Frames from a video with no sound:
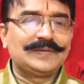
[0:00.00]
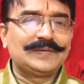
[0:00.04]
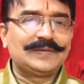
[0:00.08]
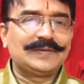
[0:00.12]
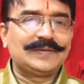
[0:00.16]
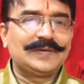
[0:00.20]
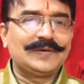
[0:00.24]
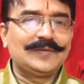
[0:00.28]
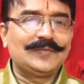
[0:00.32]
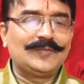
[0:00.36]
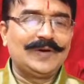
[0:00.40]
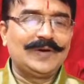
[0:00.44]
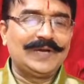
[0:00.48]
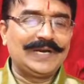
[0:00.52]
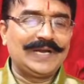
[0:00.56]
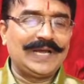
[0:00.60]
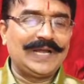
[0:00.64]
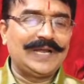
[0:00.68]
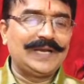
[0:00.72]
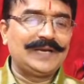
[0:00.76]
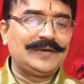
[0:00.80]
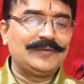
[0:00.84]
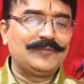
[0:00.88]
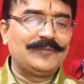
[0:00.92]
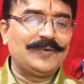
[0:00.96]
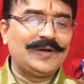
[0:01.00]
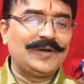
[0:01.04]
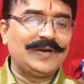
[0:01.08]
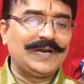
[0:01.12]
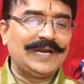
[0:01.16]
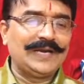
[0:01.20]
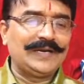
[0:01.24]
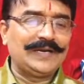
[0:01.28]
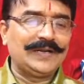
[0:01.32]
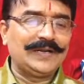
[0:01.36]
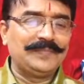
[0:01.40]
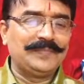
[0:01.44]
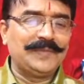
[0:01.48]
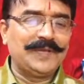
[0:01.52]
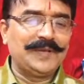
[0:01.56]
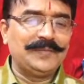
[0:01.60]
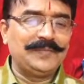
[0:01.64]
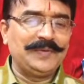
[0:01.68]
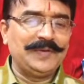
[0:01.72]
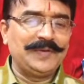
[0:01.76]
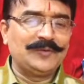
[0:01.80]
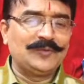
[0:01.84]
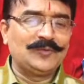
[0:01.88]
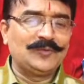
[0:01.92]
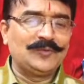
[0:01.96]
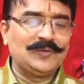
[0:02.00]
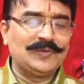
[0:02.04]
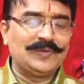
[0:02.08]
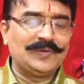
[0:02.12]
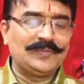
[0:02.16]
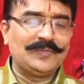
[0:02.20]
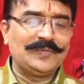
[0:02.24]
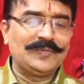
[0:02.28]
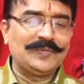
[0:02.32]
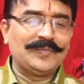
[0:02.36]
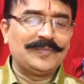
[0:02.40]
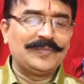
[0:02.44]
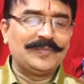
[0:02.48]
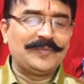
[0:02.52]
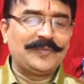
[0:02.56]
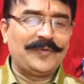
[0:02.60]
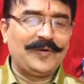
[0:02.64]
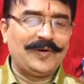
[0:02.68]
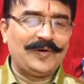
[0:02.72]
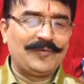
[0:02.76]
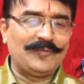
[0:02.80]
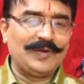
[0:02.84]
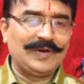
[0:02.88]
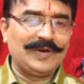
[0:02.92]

one item may be good for one